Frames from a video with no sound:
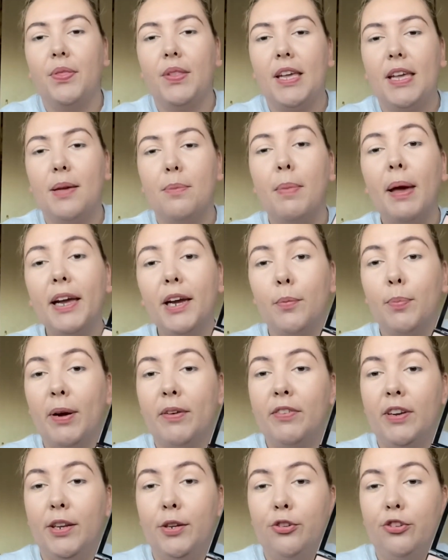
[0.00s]
the Makeup
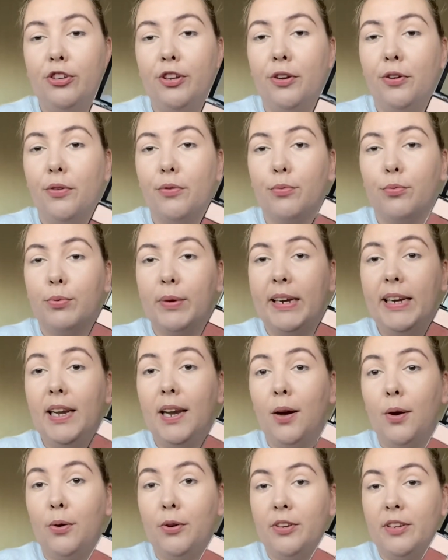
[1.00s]
Revolution
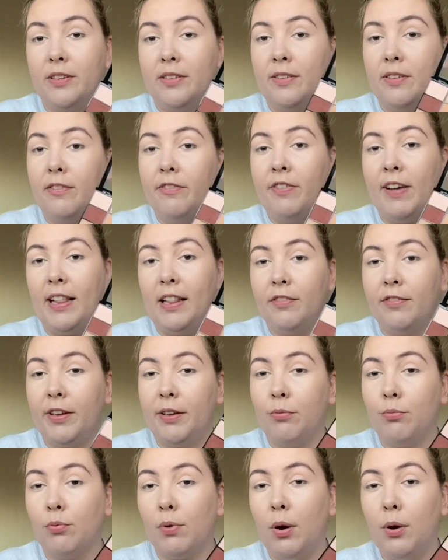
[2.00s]
Reloaded
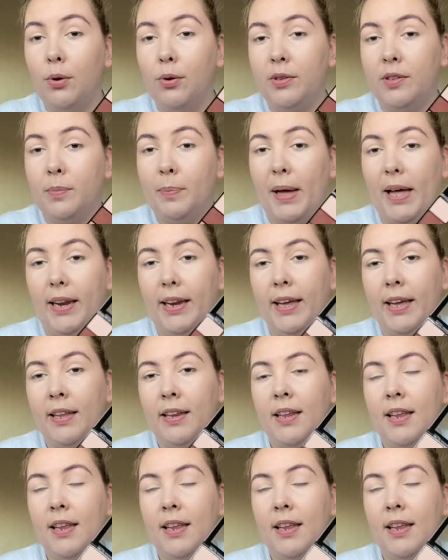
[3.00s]
Velvet Rose palette.